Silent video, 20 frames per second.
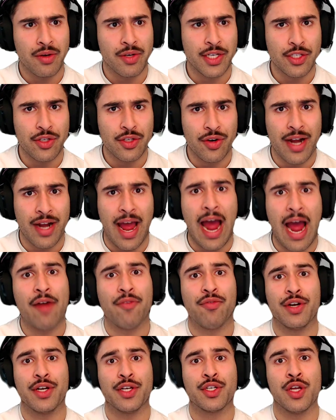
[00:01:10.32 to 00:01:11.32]
just on an
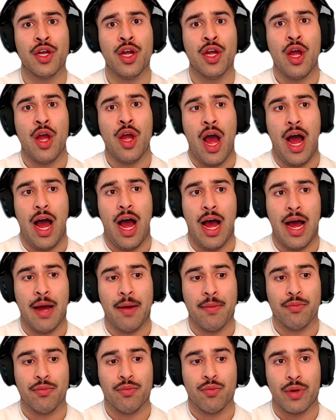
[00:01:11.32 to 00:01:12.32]
average,
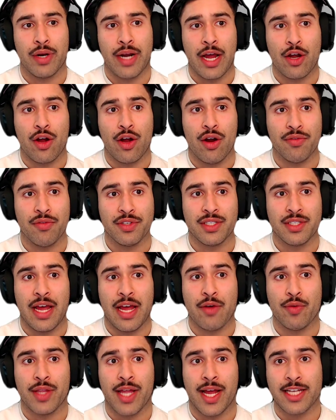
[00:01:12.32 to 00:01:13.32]
when I
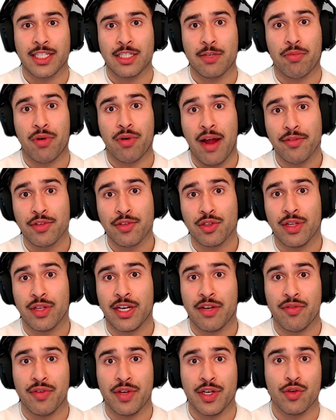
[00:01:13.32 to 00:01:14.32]
conversate with, I guess, a private school
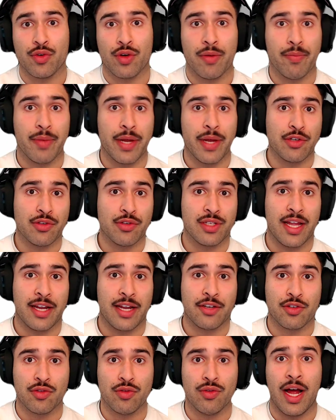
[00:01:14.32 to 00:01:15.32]
individual compared to a
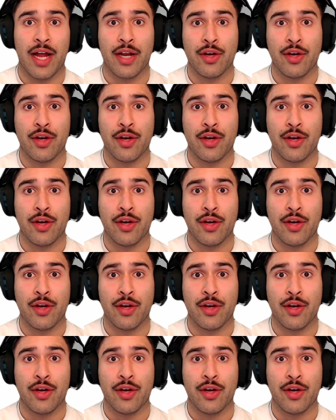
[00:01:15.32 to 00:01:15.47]
select school,